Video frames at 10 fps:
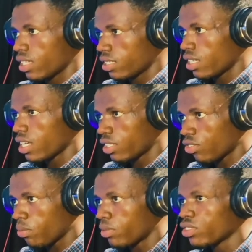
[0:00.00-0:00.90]
like the
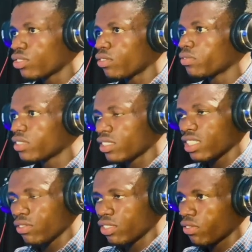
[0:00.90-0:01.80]
combination of this.
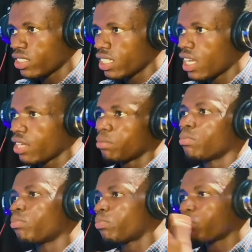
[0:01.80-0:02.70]
Then I
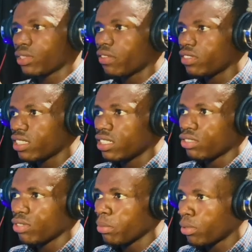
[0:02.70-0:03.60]
put everything
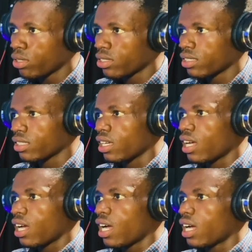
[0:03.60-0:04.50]
into a bus,
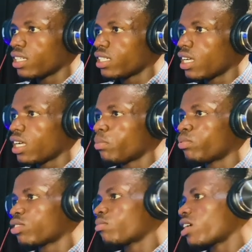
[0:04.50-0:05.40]
and then I put my